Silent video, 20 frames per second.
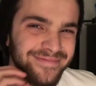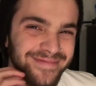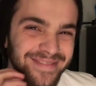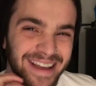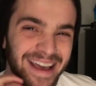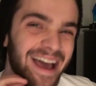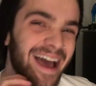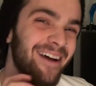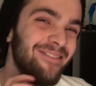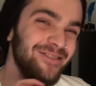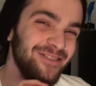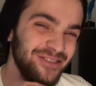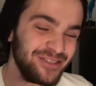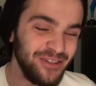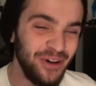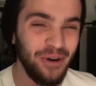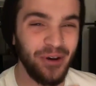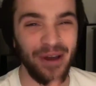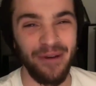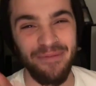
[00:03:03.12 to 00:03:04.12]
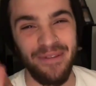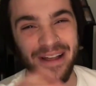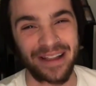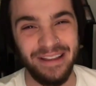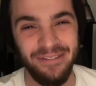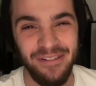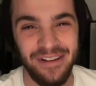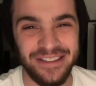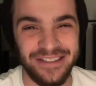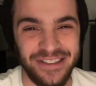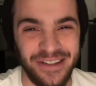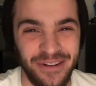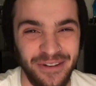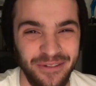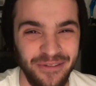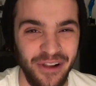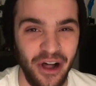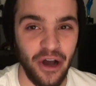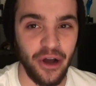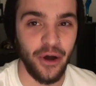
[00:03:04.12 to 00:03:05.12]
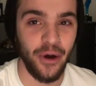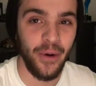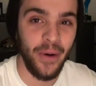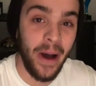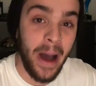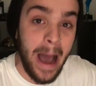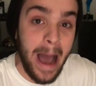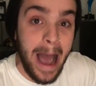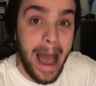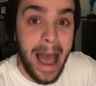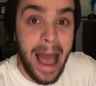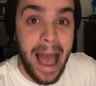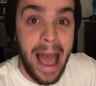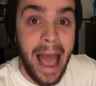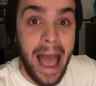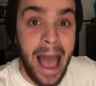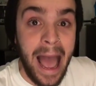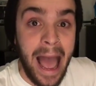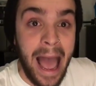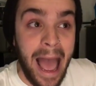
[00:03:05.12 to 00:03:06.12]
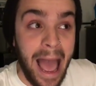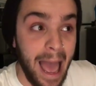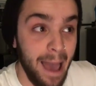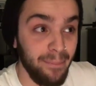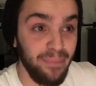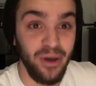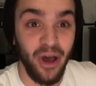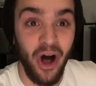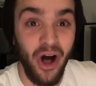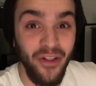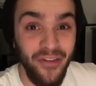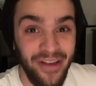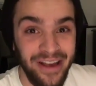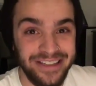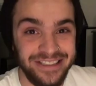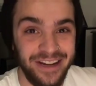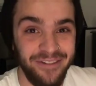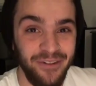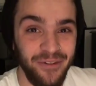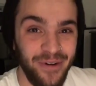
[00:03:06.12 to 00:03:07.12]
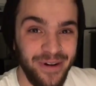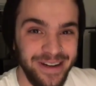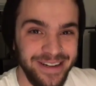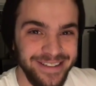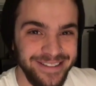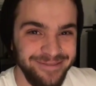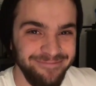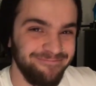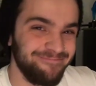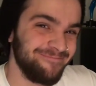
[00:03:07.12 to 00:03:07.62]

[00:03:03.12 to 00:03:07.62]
Nah, I'm just joking. I'm not leaving Cinco de Vlogo. Happy holidays, everyone.